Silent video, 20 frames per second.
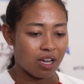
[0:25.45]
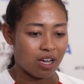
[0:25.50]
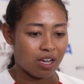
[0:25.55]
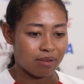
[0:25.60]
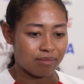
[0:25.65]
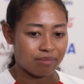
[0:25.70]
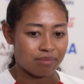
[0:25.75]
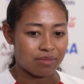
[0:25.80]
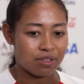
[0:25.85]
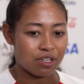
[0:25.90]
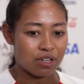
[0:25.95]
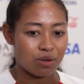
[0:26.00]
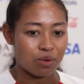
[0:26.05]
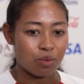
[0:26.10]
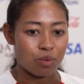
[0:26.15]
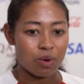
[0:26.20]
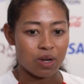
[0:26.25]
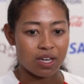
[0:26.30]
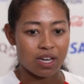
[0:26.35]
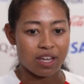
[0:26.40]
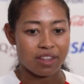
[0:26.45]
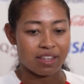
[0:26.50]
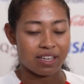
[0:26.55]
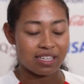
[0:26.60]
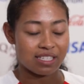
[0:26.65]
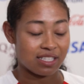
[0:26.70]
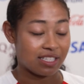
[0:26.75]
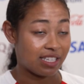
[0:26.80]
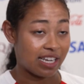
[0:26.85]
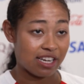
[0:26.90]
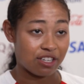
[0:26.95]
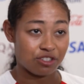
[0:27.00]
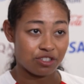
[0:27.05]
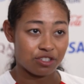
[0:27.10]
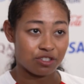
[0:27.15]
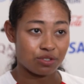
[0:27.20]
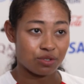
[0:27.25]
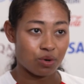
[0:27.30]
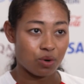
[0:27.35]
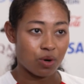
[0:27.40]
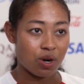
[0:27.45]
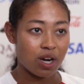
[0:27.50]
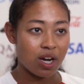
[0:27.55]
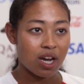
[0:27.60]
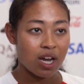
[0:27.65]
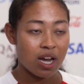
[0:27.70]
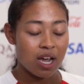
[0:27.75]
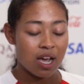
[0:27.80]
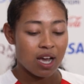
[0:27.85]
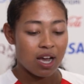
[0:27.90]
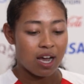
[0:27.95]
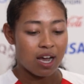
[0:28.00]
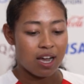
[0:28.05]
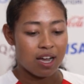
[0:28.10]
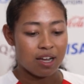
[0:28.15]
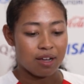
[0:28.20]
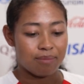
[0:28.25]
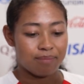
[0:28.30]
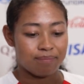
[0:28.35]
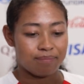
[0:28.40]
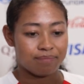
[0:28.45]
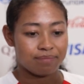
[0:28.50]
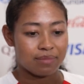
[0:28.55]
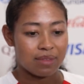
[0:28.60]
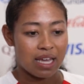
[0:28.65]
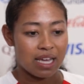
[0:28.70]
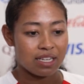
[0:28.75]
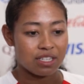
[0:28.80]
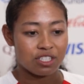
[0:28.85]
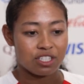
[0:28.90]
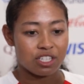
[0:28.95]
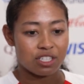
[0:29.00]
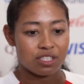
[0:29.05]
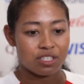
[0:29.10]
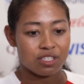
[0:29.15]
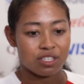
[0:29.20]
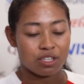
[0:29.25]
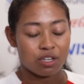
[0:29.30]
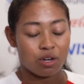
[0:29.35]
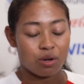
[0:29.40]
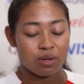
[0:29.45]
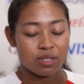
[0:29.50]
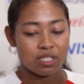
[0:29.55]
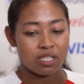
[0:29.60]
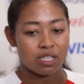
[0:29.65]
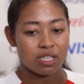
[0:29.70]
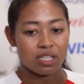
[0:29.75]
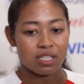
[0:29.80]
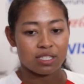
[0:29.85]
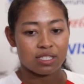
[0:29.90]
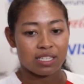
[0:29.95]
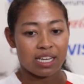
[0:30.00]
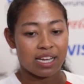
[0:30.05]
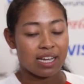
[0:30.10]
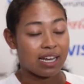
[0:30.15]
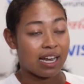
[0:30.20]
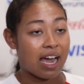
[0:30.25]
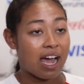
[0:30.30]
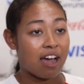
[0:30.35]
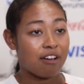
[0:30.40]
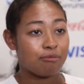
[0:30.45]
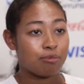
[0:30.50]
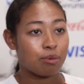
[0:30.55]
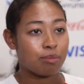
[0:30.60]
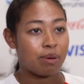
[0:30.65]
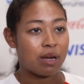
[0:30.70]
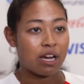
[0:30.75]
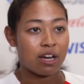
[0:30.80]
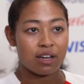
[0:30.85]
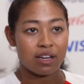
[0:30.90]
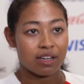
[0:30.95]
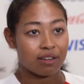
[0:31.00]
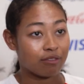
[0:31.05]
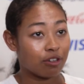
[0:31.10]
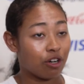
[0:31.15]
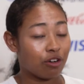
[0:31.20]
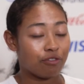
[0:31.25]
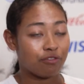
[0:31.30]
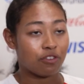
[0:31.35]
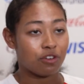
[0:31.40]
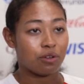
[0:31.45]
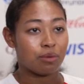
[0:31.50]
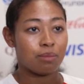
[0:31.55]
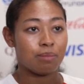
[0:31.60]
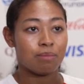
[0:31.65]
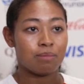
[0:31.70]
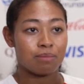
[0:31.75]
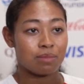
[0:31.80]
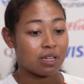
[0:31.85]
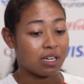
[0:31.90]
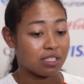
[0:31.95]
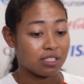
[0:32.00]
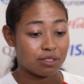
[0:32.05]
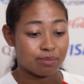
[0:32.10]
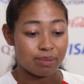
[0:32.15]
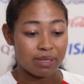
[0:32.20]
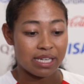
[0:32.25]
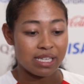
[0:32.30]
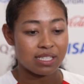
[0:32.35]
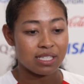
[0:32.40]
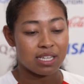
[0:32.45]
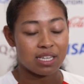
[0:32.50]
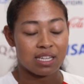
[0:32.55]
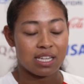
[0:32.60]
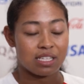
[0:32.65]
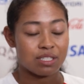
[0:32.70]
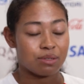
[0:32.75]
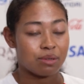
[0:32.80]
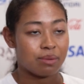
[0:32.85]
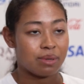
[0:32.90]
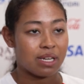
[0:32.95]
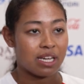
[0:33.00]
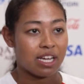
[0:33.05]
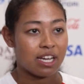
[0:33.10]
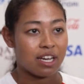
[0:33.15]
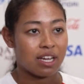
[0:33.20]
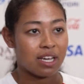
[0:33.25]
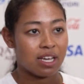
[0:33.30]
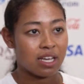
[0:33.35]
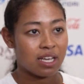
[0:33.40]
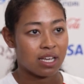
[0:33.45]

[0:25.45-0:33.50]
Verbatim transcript: Um, you know, one nothing is a dangerous score, um, and just to go into the second half prepared and go full guns blazing, and that's what we did.